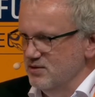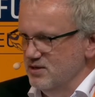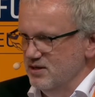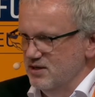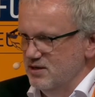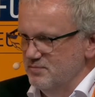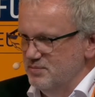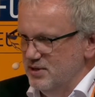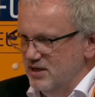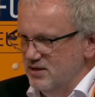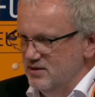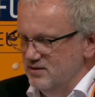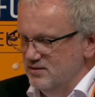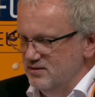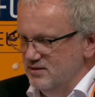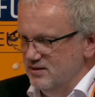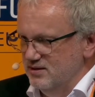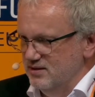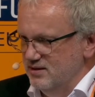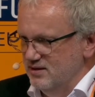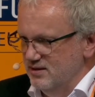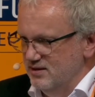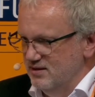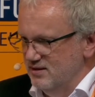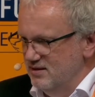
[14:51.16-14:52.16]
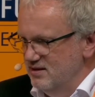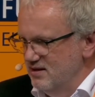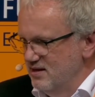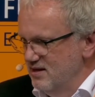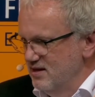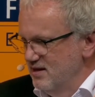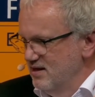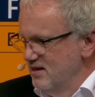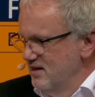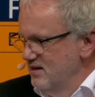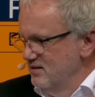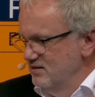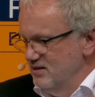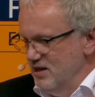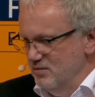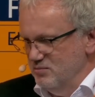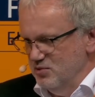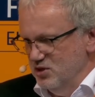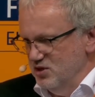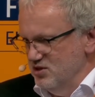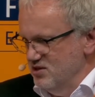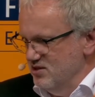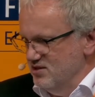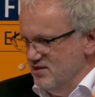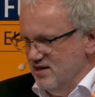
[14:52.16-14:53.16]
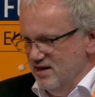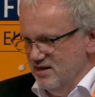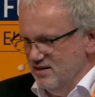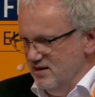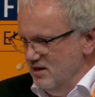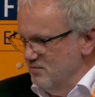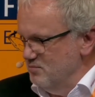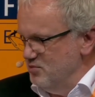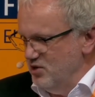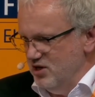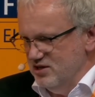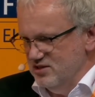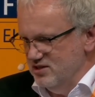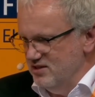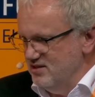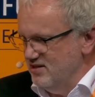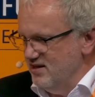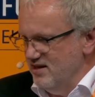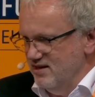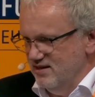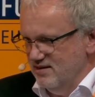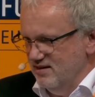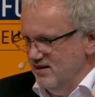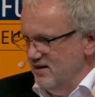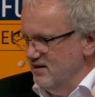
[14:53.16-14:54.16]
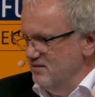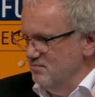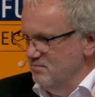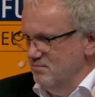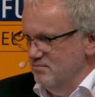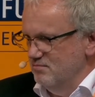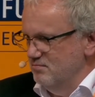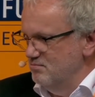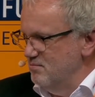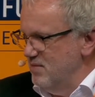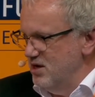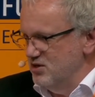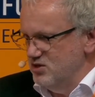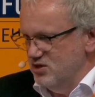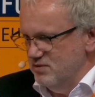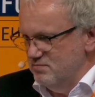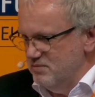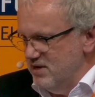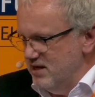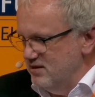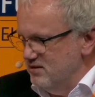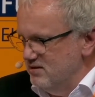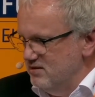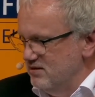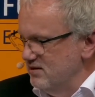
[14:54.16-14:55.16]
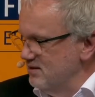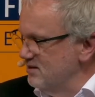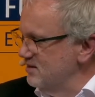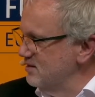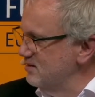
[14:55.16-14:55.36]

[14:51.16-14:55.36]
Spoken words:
about temperature cycling, pressure cycling, measurement,